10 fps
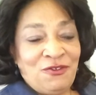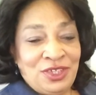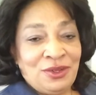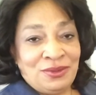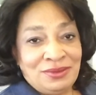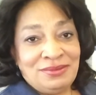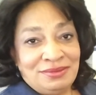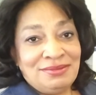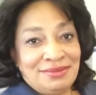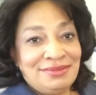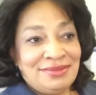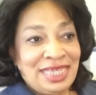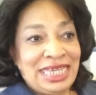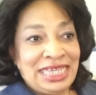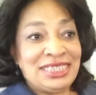me feel
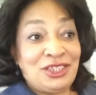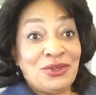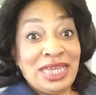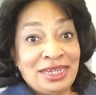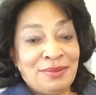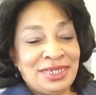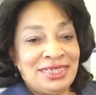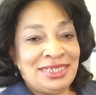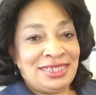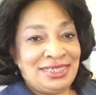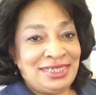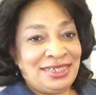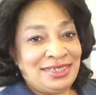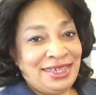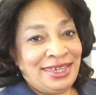like I still had my
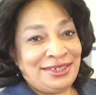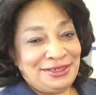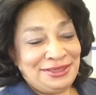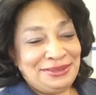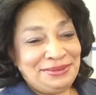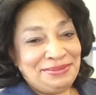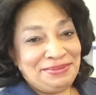dignity intact.